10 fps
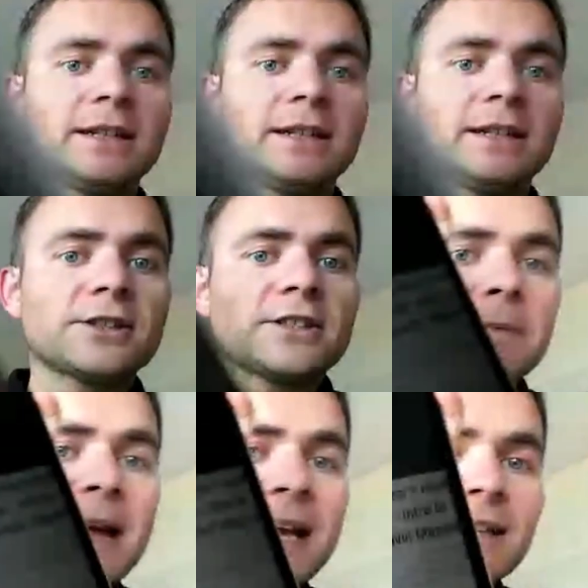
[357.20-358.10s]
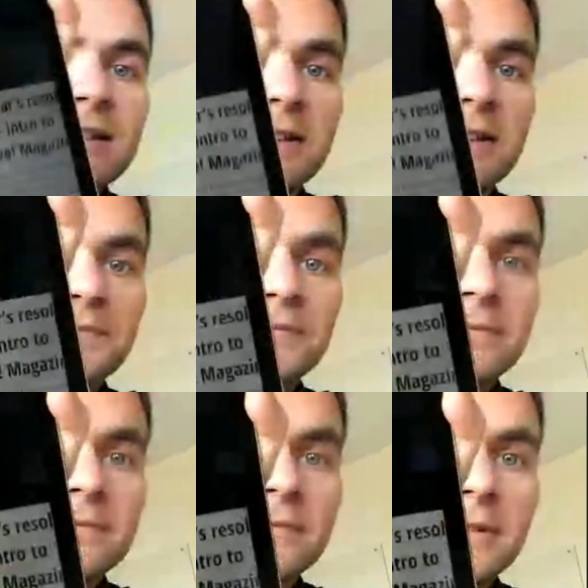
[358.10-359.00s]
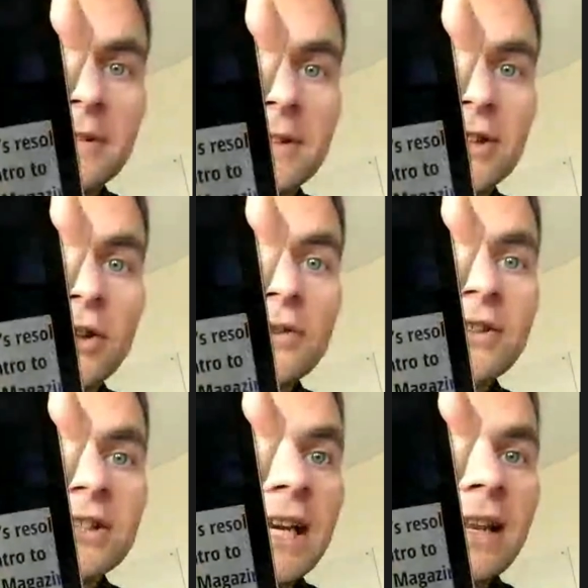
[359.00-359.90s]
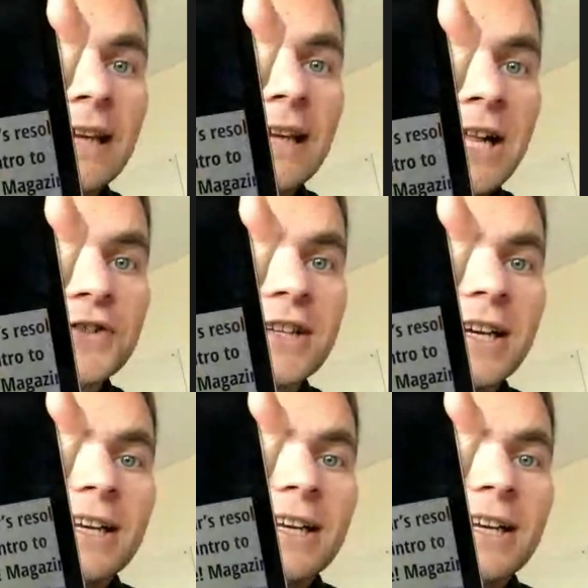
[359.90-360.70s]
they just see my magazine. They don't see anything else.